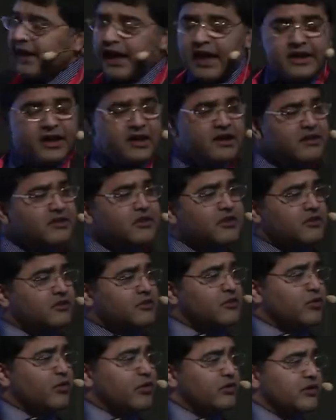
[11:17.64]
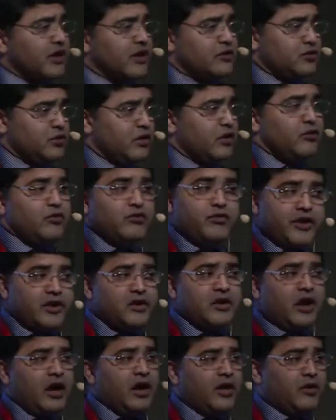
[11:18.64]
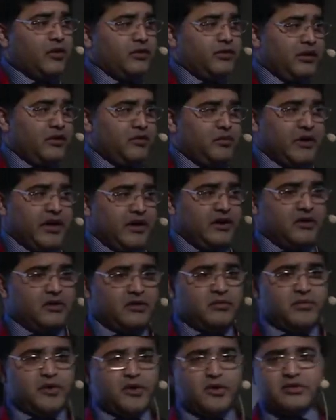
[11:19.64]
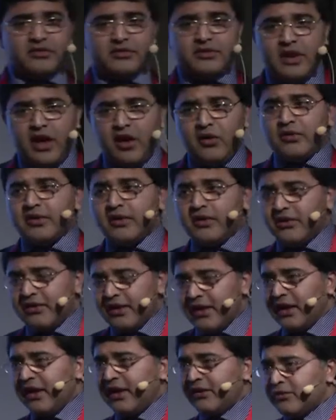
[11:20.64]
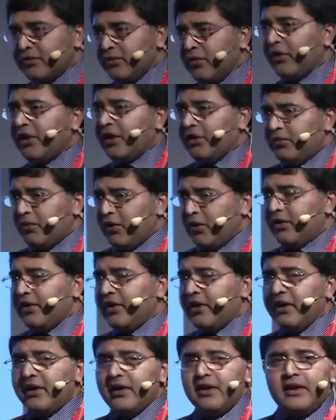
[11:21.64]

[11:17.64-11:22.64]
And analytics was actually very high on their mind because now they realize more and more